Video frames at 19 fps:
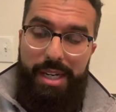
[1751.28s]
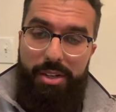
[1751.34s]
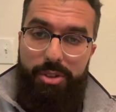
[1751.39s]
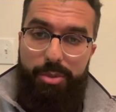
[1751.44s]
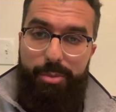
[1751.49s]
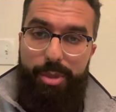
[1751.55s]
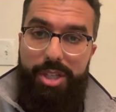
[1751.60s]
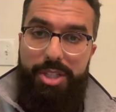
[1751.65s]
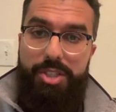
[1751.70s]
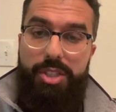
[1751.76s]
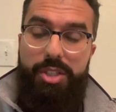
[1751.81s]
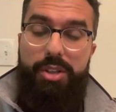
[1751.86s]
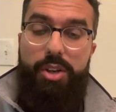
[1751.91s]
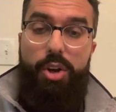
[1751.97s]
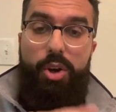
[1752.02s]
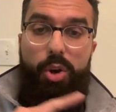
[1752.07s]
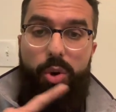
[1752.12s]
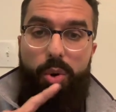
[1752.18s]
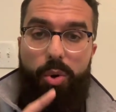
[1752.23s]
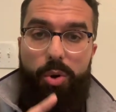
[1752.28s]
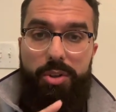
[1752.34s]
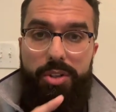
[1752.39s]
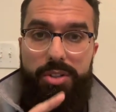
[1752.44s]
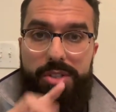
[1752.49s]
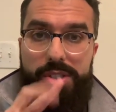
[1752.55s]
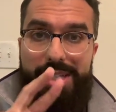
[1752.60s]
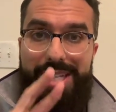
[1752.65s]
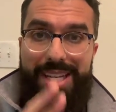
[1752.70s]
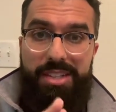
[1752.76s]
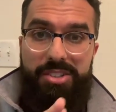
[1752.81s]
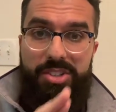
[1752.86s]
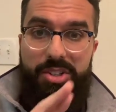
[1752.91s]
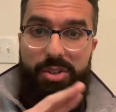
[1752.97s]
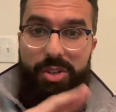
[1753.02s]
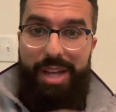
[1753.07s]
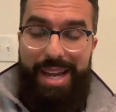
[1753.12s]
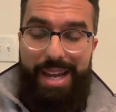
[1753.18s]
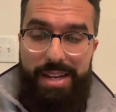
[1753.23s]
out the patient, or there's an
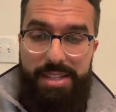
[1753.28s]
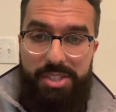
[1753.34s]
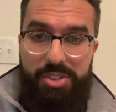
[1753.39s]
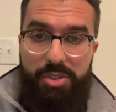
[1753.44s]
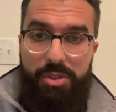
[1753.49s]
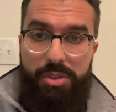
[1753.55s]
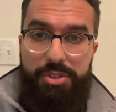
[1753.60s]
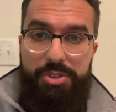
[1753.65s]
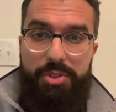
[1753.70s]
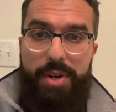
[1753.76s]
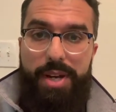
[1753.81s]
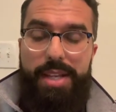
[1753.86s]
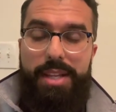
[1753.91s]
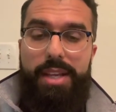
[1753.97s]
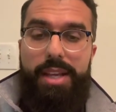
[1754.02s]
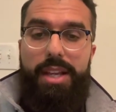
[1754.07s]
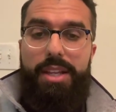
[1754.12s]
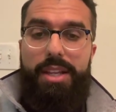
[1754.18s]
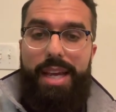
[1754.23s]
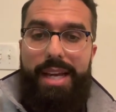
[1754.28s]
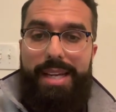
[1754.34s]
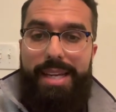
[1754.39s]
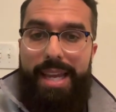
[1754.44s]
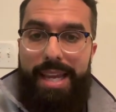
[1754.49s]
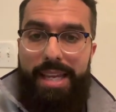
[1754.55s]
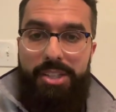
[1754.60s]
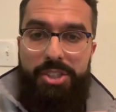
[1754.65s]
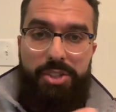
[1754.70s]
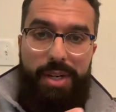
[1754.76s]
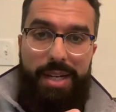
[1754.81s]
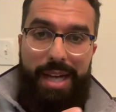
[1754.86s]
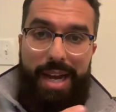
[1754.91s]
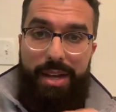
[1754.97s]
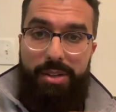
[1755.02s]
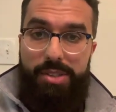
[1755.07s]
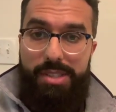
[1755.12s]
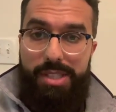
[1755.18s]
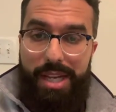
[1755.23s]
internal external drain that can drain
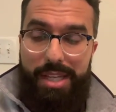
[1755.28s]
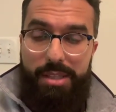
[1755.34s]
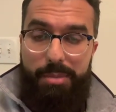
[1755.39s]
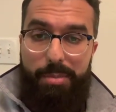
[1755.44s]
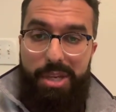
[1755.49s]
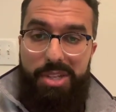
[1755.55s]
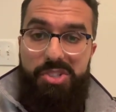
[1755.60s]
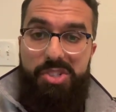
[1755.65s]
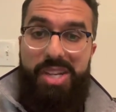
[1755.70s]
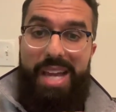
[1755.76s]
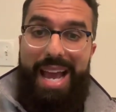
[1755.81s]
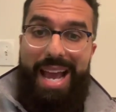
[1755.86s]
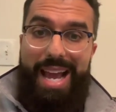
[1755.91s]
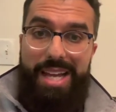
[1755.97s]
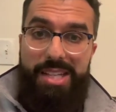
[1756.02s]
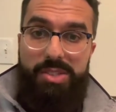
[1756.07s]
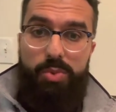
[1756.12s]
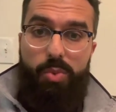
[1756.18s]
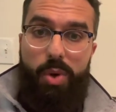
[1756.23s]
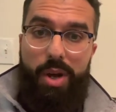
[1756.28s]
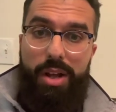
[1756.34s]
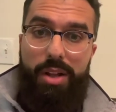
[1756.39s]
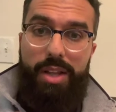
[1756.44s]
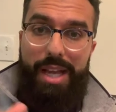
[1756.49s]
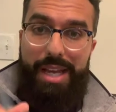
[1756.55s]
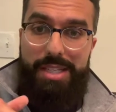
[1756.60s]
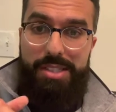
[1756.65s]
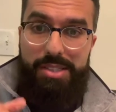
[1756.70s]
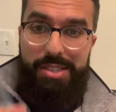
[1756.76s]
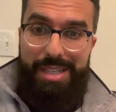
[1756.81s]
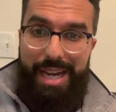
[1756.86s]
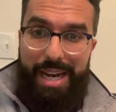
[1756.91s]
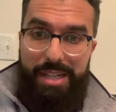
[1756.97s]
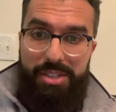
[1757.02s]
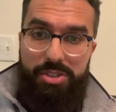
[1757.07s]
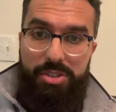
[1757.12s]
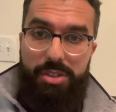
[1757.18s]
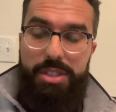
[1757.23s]
outside the patient as well as
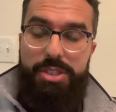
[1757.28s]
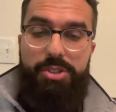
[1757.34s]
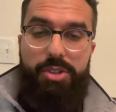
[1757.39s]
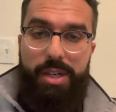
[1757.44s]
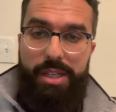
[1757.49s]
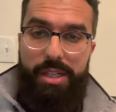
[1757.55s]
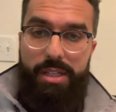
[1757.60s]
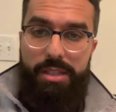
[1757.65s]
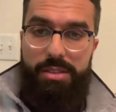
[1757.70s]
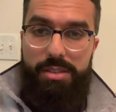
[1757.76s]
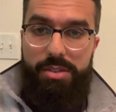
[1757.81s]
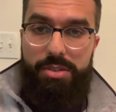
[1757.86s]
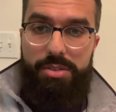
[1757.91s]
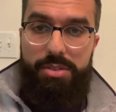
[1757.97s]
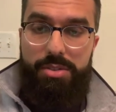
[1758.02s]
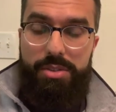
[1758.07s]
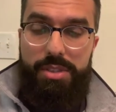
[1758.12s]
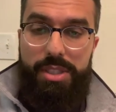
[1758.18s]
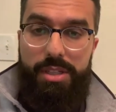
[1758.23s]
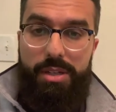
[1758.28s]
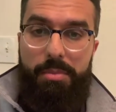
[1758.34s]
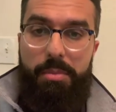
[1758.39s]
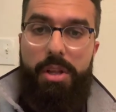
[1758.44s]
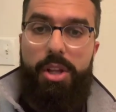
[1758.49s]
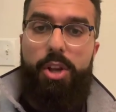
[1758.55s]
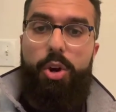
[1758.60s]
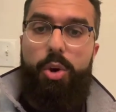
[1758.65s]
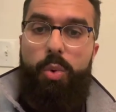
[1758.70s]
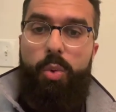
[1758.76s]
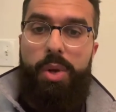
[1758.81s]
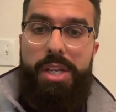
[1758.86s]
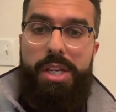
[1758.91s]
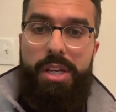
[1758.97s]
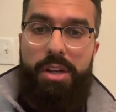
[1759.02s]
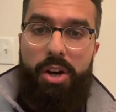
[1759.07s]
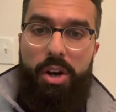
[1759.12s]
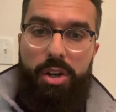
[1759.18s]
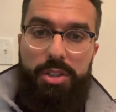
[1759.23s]
naturally draining into the duodenum. We
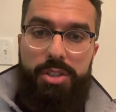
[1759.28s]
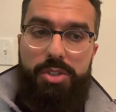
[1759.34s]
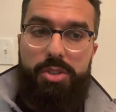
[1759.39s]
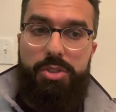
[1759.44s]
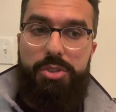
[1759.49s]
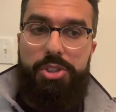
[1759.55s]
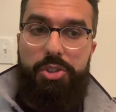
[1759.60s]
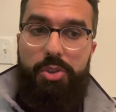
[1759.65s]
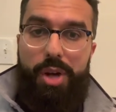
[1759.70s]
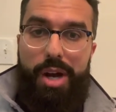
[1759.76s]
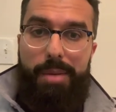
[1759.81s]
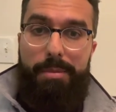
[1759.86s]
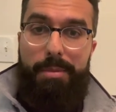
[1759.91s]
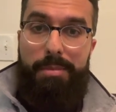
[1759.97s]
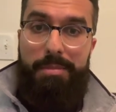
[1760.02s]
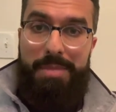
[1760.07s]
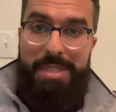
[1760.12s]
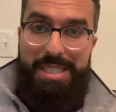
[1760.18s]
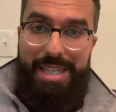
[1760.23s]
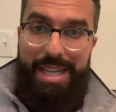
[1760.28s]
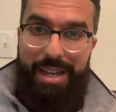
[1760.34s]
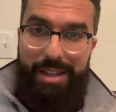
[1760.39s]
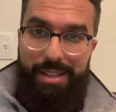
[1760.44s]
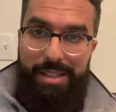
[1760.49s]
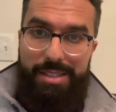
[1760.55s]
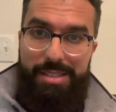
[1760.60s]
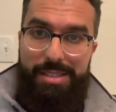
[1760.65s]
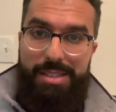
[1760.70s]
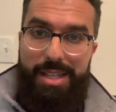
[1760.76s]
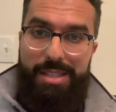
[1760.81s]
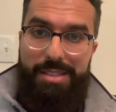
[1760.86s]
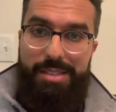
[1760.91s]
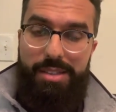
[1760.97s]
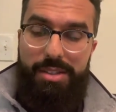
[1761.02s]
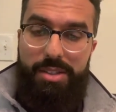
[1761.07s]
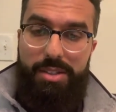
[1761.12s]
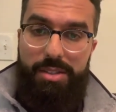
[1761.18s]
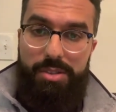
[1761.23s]
can also drop metallic stents
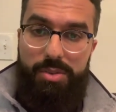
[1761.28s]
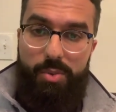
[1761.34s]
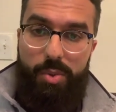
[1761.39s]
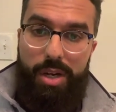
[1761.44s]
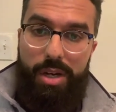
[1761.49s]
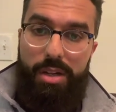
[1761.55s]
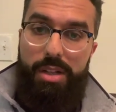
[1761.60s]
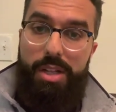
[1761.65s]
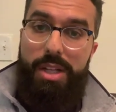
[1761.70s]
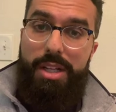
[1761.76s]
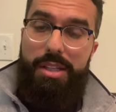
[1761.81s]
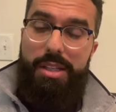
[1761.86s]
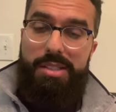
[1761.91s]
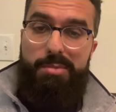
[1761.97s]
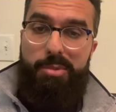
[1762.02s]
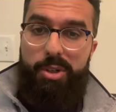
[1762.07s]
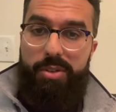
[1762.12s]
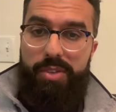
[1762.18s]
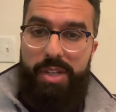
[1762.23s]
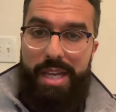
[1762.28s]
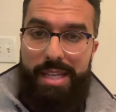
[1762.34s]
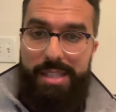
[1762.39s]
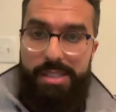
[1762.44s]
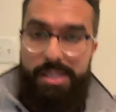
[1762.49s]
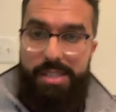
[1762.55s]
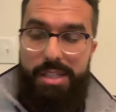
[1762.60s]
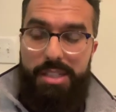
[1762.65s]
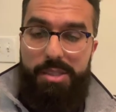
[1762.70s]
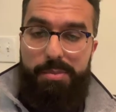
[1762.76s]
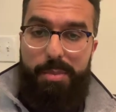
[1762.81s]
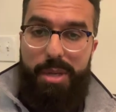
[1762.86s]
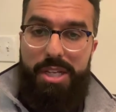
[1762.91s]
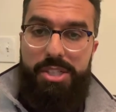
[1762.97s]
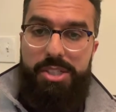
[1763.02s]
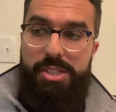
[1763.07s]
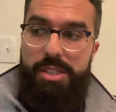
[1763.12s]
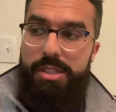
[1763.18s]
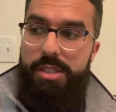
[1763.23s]
in there as well. That's more of an end stage
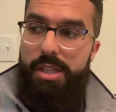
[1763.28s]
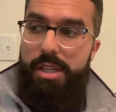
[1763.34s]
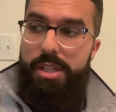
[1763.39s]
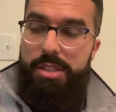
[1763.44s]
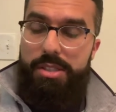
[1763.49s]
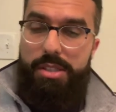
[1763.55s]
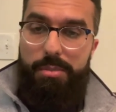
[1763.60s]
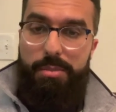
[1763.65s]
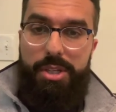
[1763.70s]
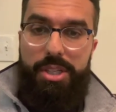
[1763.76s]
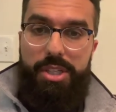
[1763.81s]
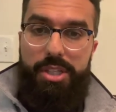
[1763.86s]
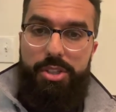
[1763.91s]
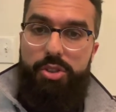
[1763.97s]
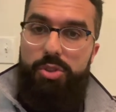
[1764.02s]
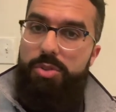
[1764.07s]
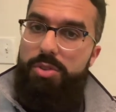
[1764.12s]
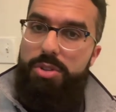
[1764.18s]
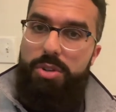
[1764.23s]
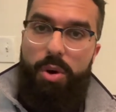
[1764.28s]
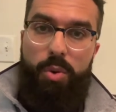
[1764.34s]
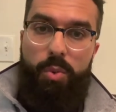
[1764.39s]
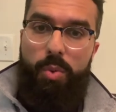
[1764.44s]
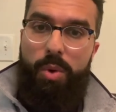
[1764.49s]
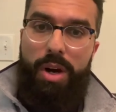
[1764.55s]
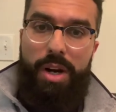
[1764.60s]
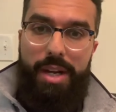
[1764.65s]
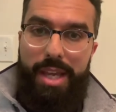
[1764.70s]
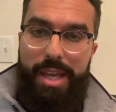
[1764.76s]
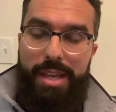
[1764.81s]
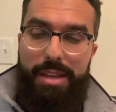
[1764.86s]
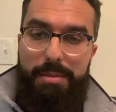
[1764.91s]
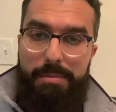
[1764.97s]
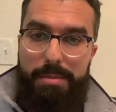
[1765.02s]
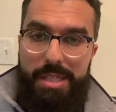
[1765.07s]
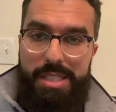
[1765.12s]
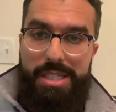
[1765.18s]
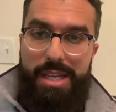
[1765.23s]
patient. You don't want a
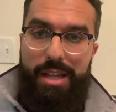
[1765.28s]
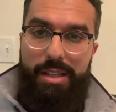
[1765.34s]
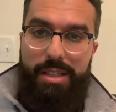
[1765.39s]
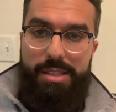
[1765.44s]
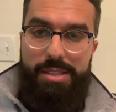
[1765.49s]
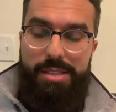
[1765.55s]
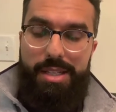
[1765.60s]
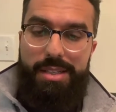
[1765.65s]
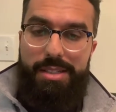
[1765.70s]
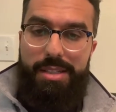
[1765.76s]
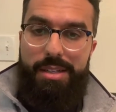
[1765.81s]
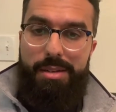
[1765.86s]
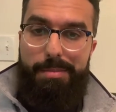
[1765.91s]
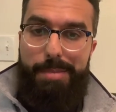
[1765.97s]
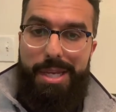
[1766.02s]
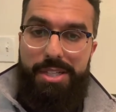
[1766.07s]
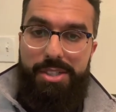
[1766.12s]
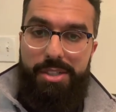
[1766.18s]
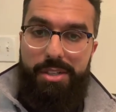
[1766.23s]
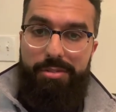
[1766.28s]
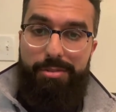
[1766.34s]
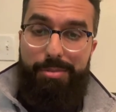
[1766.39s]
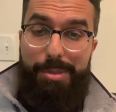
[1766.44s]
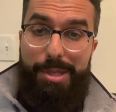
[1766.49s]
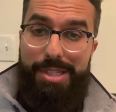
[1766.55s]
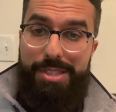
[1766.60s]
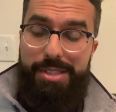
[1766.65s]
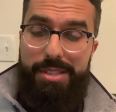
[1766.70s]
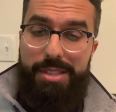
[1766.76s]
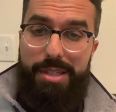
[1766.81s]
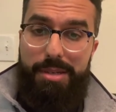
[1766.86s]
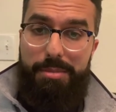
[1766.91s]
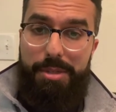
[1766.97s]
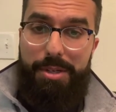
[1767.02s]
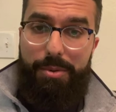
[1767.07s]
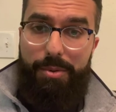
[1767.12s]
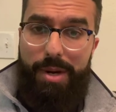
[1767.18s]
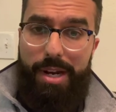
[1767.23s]
metallic stent in a patient if a patient's going
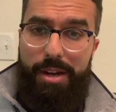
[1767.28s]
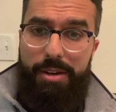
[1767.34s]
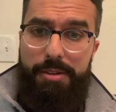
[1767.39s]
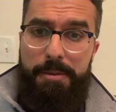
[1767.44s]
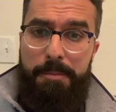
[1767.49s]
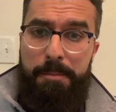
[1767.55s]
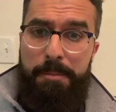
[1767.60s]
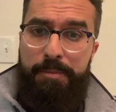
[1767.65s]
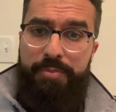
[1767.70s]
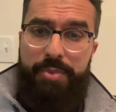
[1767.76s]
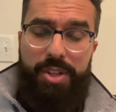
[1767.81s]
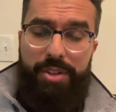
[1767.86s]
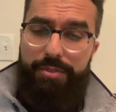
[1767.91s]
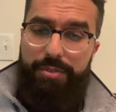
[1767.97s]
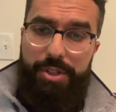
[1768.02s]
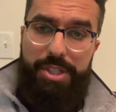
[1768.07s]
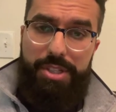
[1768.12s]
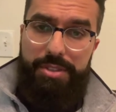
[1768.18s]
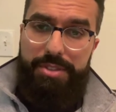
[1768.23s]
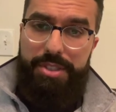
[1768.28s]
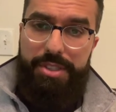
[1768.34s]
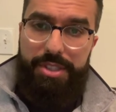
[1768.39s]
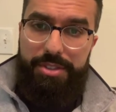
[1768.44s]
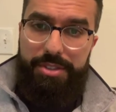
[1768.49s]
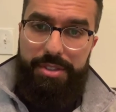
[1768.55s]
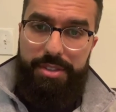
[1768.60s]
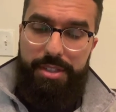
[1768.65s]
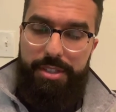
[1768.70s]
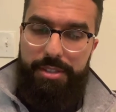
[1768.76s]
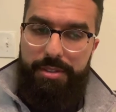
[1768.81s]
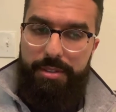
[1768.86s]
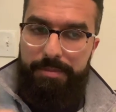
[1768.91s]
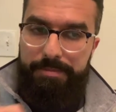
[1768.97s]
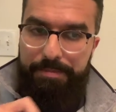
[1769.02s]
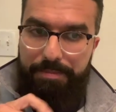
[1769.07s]
to be around for years and years and years.